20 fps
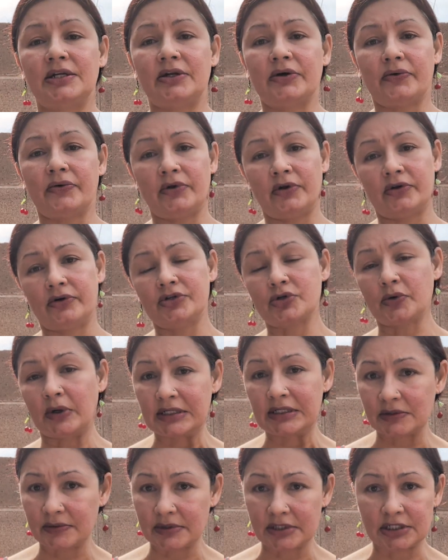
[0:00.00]
Your
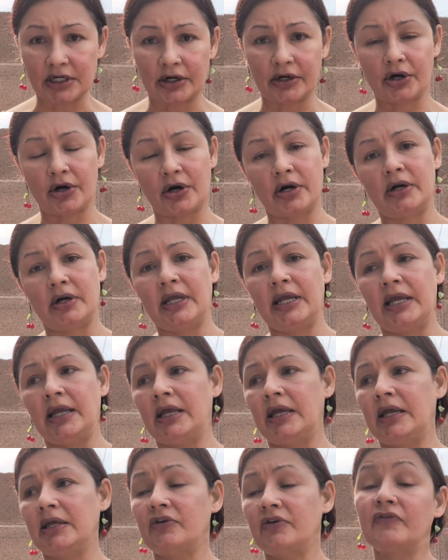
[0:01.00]
joints will start
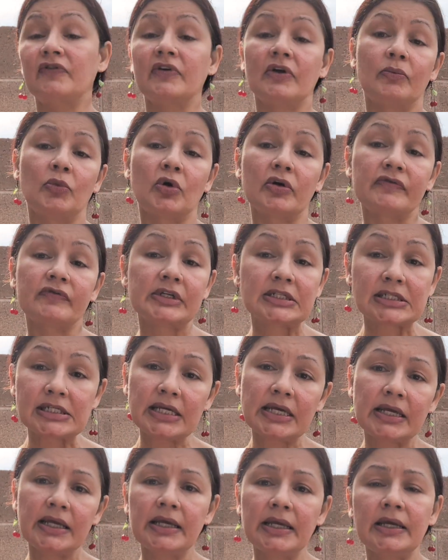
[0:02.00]
hurting, you feel more
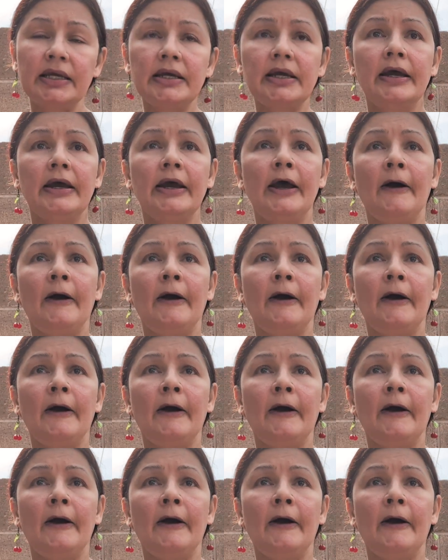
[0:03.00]
fatigue.